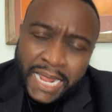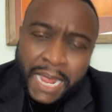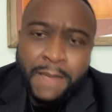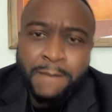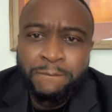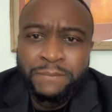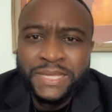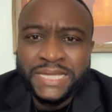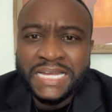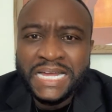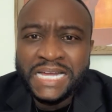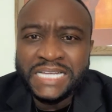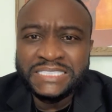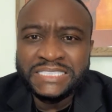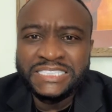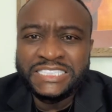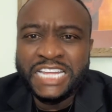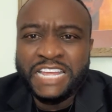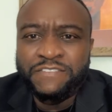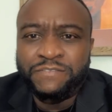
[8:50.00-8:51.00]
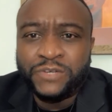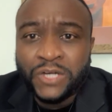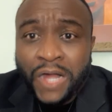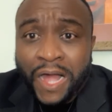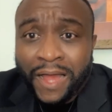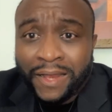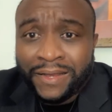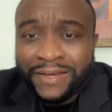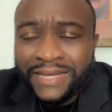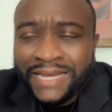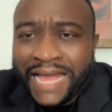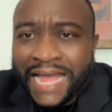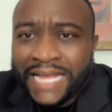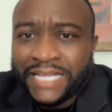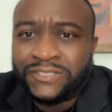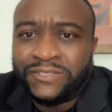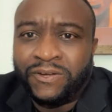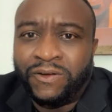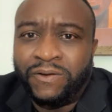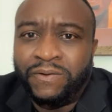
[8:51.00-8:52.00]
Because they've
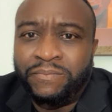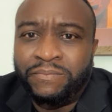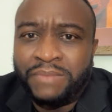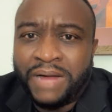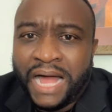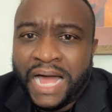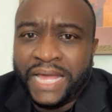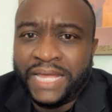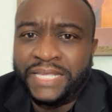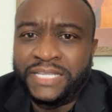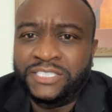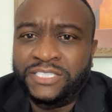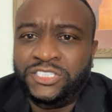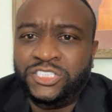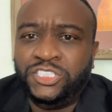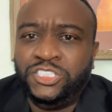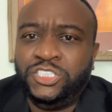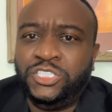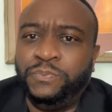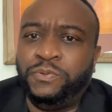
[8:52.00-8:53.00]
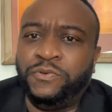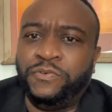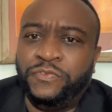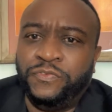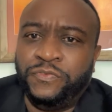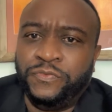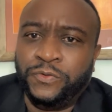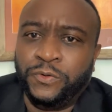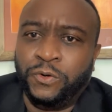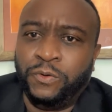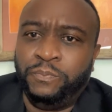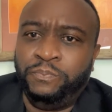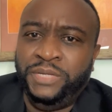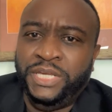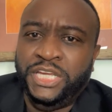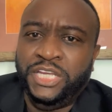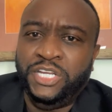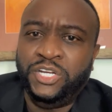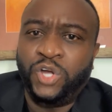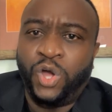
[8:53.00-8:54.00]
colonized our minds to prefer
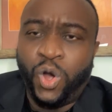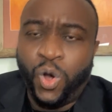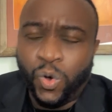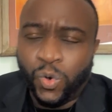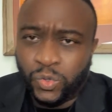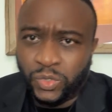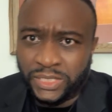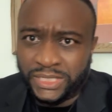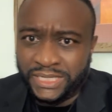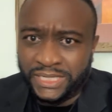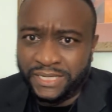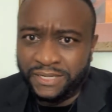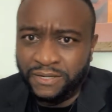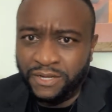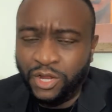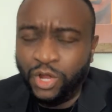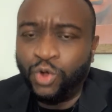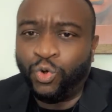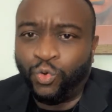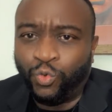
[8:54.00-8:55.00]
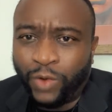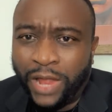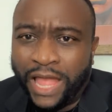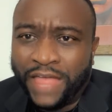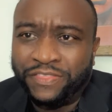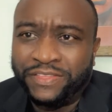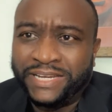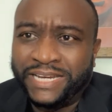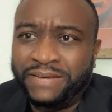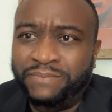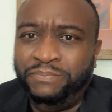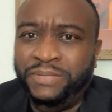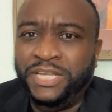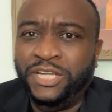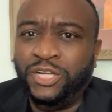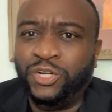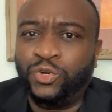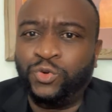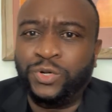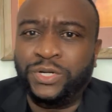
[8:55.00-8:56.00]
being holy rather than
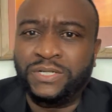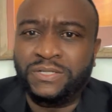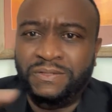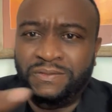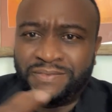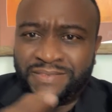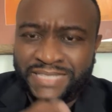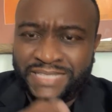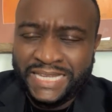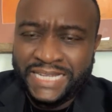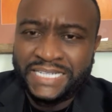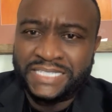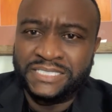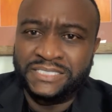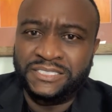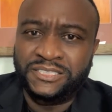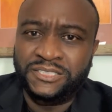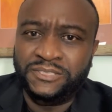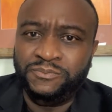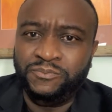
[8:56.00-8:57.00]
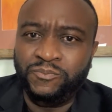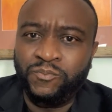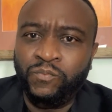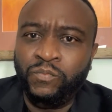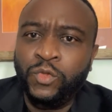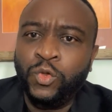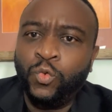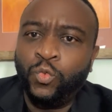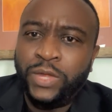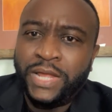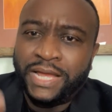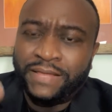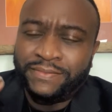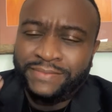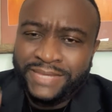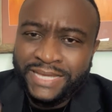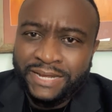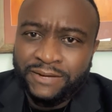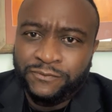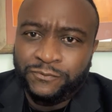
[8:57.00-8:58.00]
being critical thinkers, we are
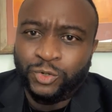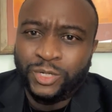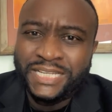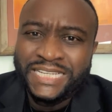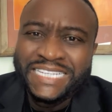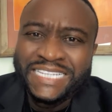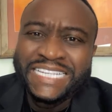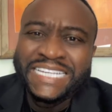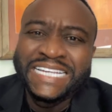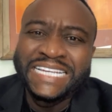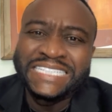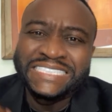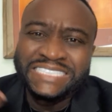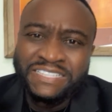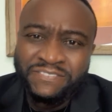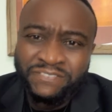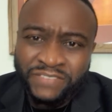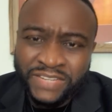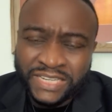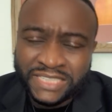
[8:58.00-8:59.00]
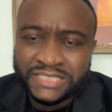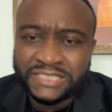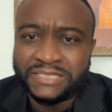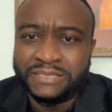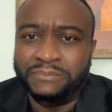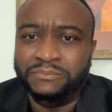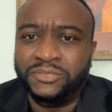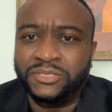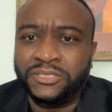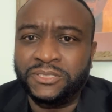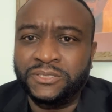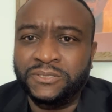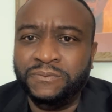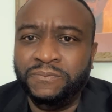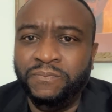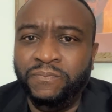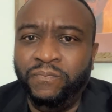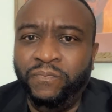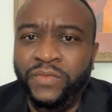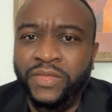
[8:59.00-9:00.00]
therefore easy victims
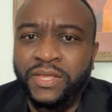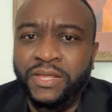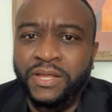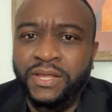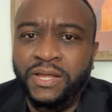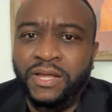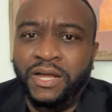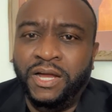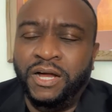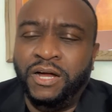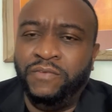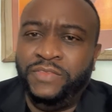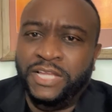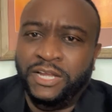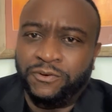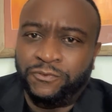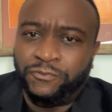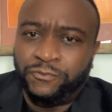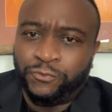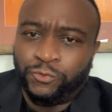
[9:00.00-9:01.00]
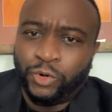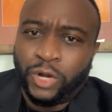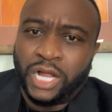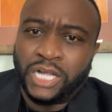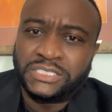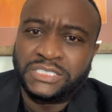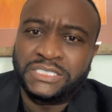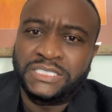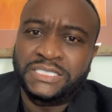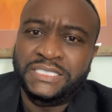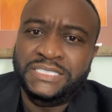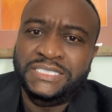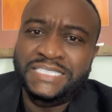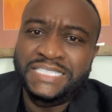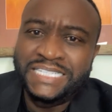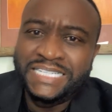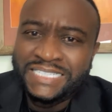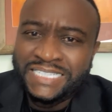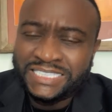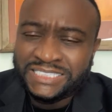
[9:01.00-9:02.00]
of their
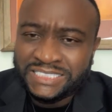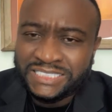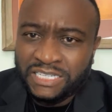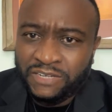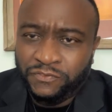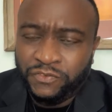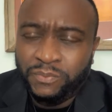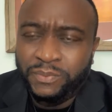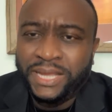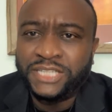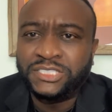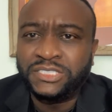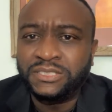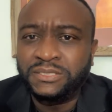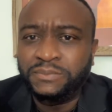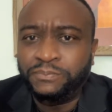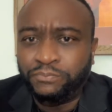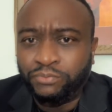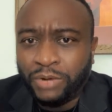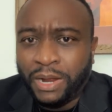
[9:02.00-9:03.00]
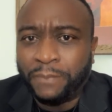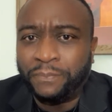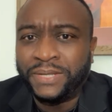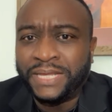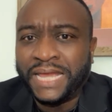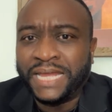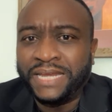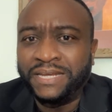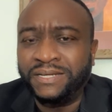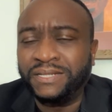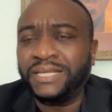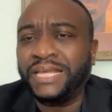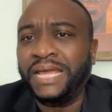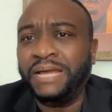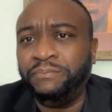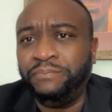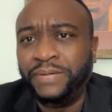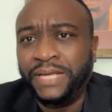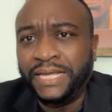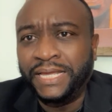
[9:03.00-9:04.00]
fraudulent disinformation propaganda
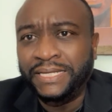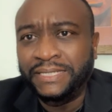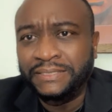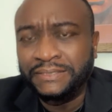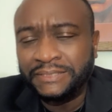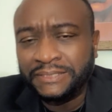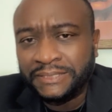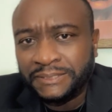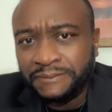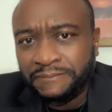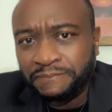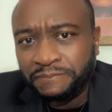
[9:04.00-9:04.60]
campaigns.